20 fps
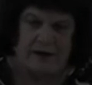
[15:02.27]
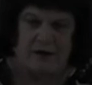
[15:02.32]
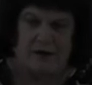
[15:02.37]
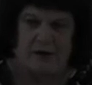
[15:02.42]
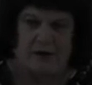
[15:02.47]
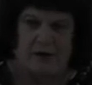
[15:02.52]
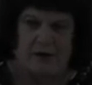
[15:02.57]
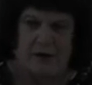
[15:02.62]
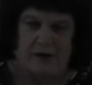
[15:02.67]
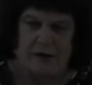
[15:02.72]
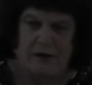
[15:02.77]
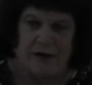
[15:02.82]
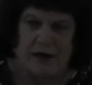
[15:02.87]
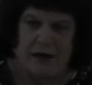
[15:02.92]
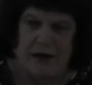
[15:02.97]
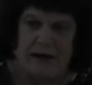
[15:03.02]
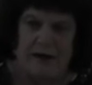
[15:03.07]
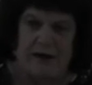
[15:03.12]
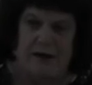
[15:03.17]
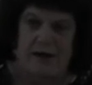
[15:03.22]
His
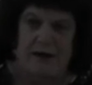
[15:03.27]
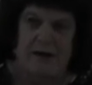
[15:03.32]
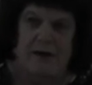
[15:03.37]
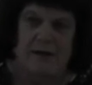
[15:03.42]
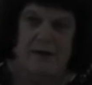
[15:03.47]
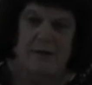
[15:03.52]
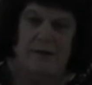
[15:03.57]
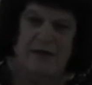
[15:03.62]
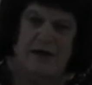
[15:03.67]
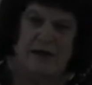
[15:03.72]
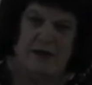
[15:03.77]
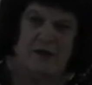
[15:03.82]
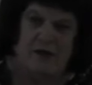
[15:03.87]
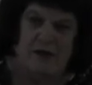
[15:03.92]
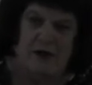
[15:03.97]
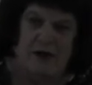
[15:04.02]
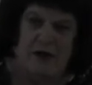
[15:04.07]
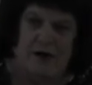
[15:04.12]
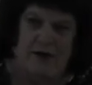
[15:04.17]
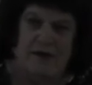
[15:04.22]
light, His
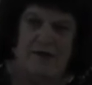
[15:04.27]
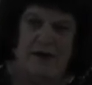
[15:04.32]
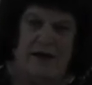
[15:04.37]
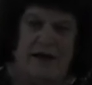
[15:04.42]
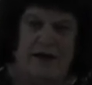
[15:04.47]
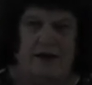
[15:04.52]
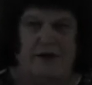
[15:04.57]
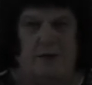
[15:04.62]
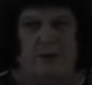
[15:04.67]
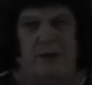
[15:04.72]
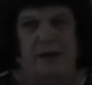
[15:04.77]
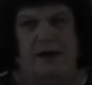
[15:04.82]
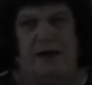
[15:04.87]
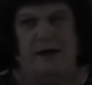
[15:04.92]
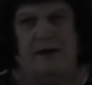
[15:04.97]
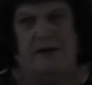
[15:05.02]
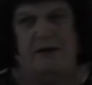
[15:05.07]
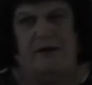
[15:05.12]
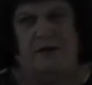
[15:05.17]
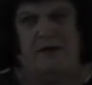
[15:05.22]
love, and His
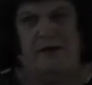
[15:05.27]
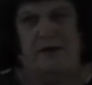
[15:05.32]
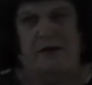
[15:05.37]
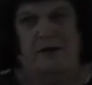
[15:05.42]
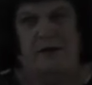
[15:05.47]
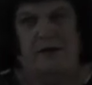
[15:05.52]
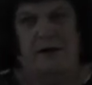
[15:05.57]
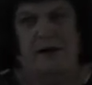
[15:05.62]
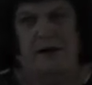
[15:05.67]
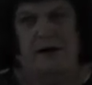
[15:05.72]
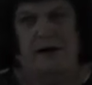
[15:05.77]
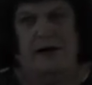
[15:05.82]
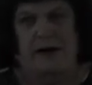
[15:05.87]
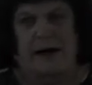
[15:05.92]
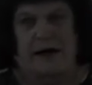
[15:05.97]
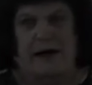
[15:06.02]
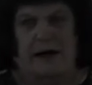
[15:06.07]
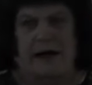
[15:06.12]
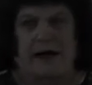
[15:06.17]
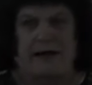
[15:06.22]
peace.
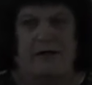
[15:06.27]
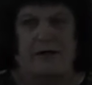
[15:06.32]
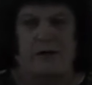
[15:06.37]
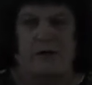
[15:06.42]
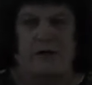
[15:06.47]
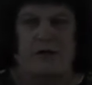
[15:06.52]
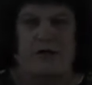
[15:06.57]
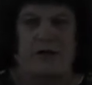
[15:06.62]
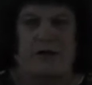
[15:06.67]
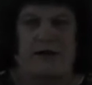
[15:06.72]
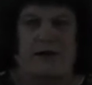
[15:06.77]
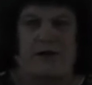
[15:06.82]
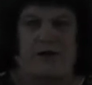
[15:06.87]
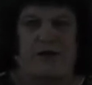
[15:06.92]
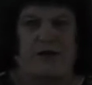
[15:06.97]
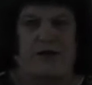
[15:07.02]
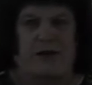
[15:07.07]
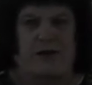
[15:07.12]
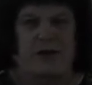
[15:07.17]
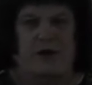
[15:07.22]
And let those things
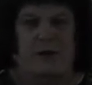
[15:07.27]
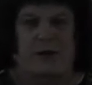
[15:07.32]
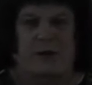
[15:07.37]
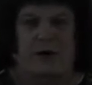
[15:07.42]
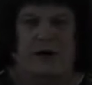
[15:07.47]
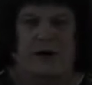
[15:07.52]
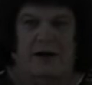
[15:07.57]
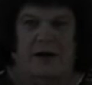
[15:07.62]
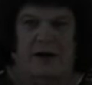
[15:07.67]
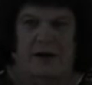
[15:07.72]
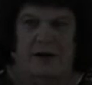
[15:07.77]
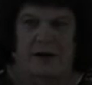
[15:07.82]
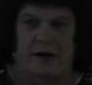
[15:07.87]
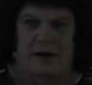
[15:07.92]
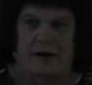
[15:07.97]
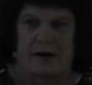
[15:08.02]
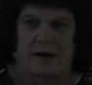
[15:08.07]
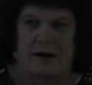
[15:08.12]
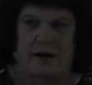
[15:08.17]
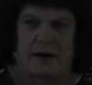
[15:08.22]
fill your body.
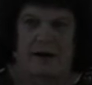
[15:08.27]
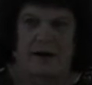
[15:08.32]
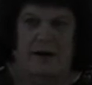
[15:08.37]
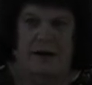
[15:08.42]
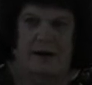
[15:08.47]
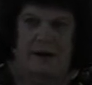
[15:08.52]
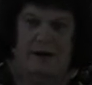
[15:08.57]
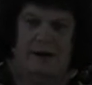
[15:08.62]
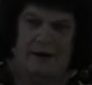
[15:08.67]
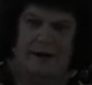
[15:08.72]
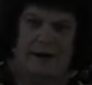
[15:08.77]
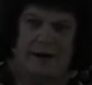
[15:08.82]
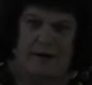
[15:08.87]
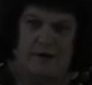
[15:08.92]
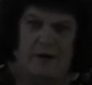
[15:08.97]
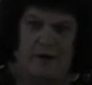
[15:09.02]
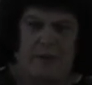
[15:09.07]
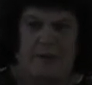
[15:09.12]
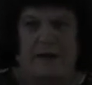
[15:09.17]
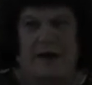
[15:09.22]
Let it
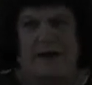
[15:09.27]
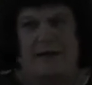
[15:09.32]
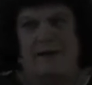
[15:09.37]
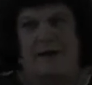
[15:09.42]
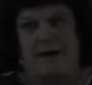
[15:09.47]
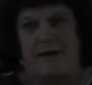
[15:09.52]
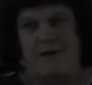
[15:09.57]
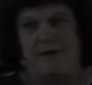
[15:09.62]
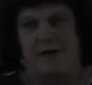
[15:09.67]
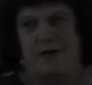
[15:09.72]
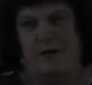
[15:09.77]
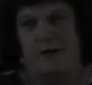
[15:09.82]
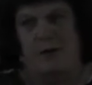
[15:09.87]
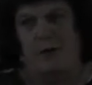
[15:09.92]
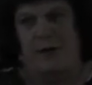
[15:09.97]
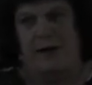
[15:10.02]
remain there for the